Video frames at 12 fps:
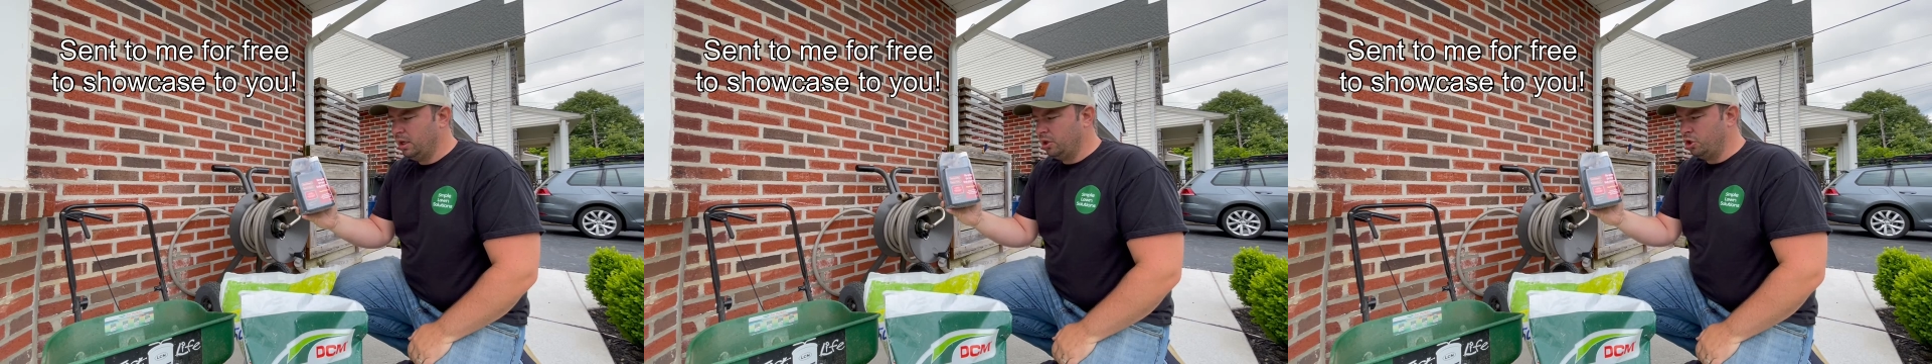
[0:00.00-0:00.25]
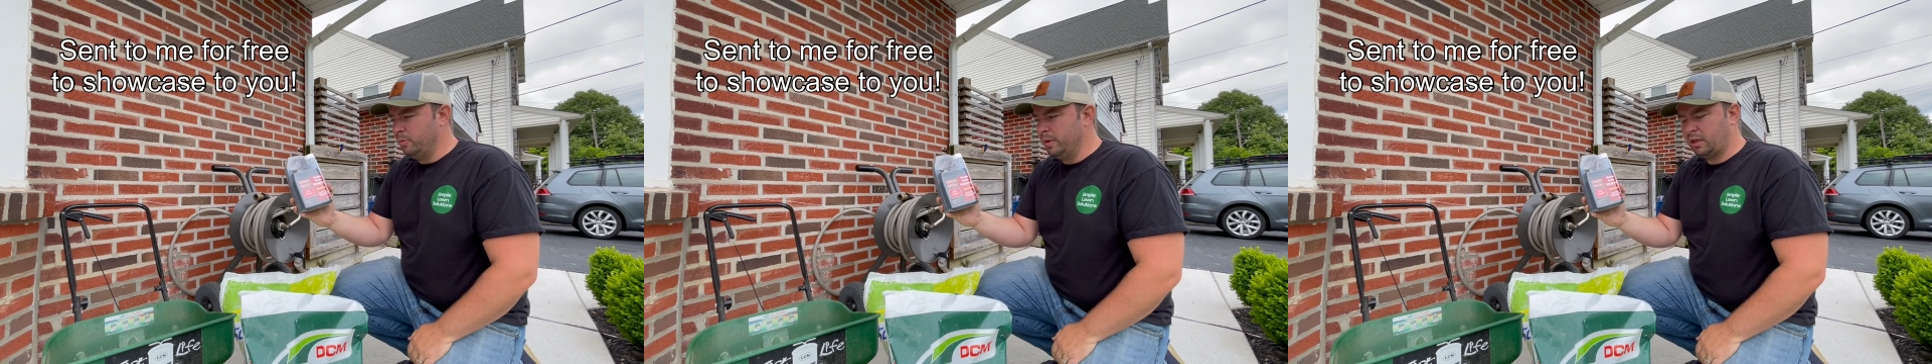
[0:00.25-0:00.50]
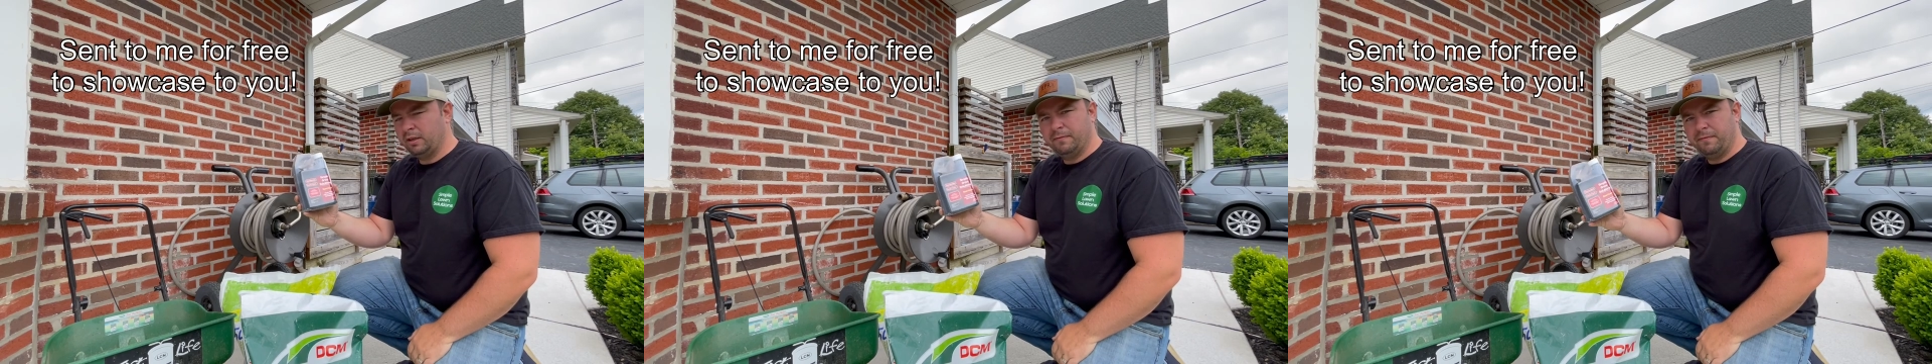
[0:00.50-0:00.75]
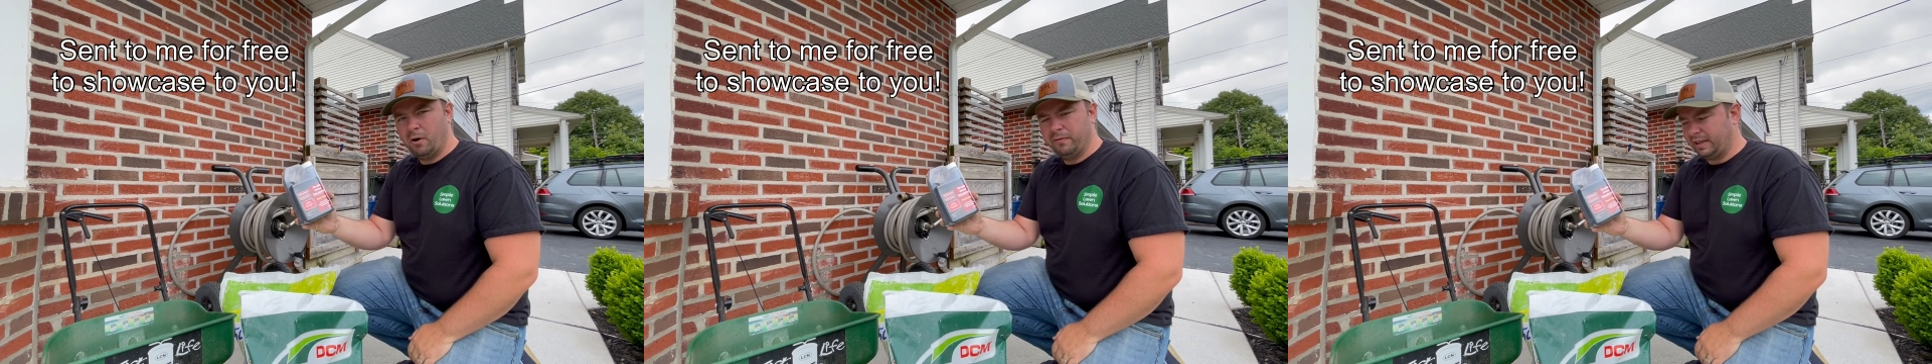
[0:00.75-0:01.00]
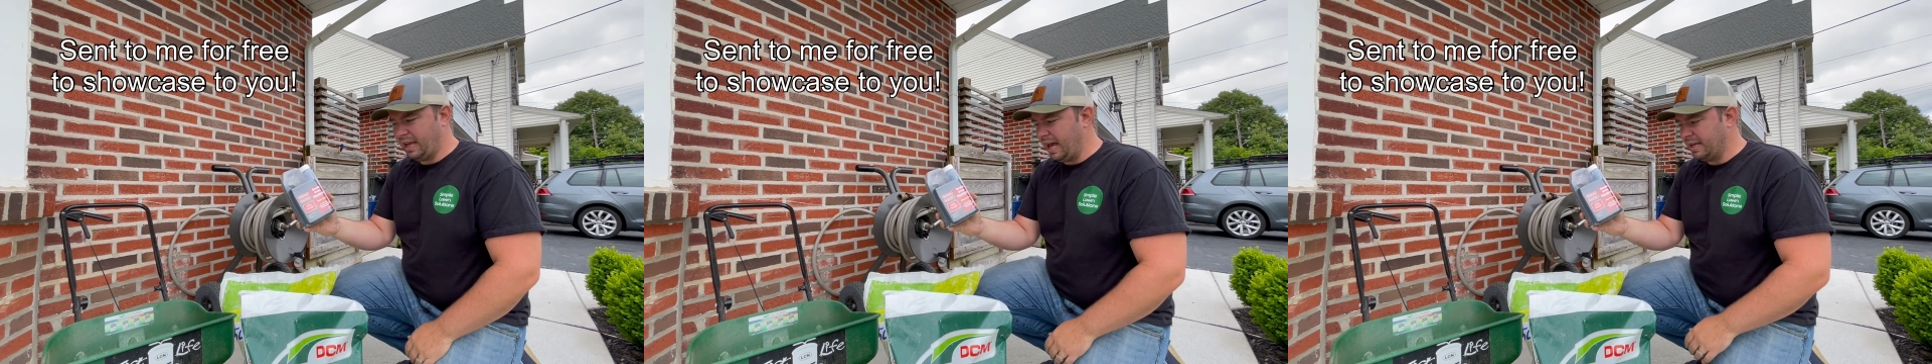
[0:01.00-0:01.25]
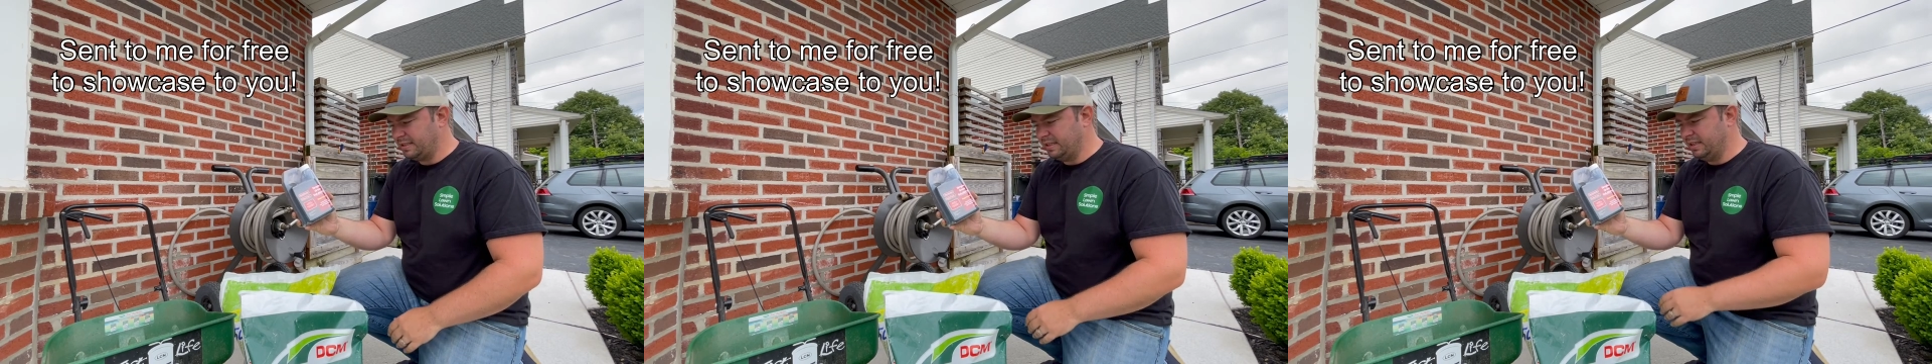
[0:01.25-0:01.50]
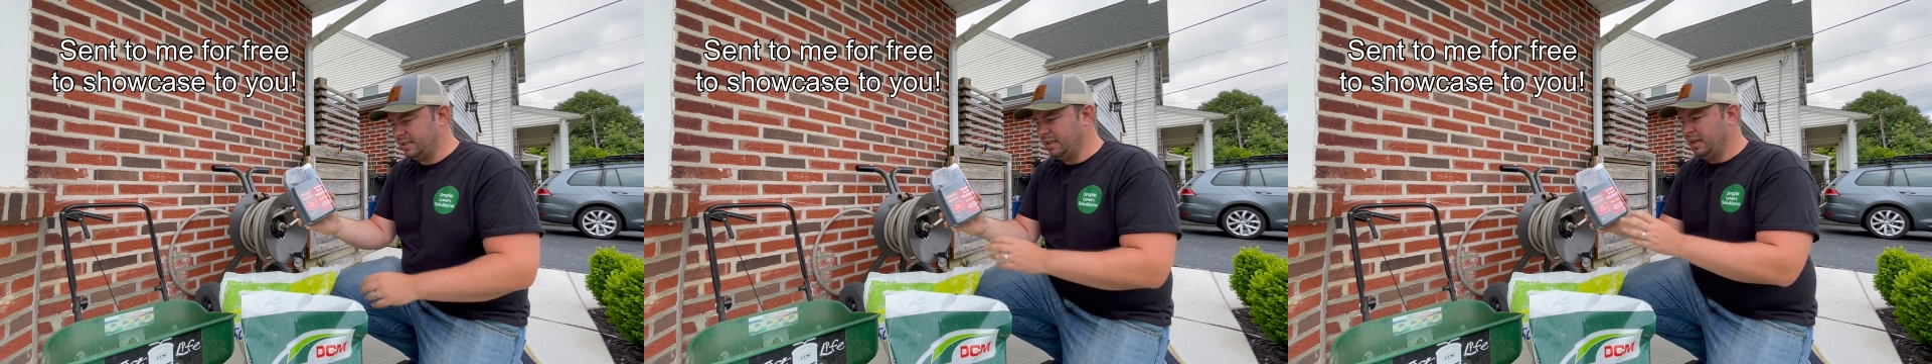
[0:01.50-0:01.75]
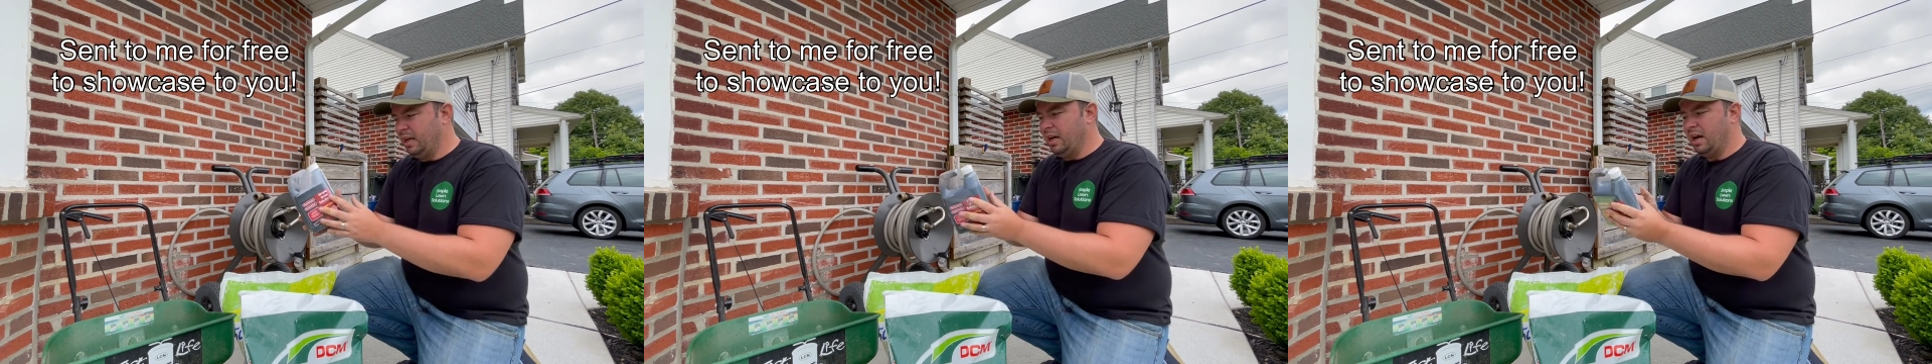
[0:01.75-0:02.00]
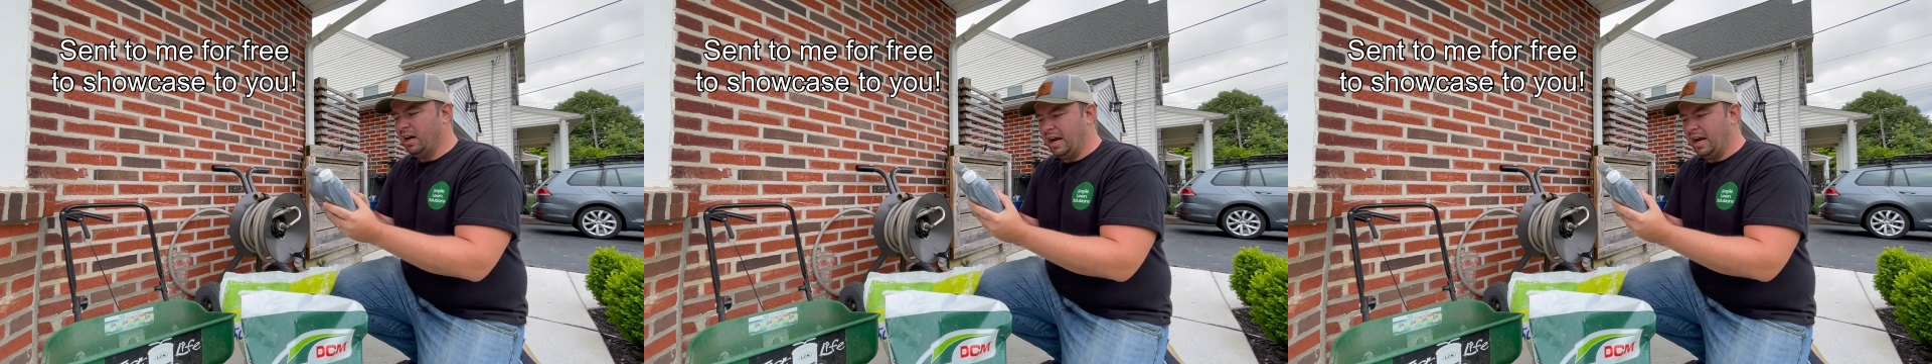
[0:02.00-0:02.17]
humic and fulvic acid. Uh,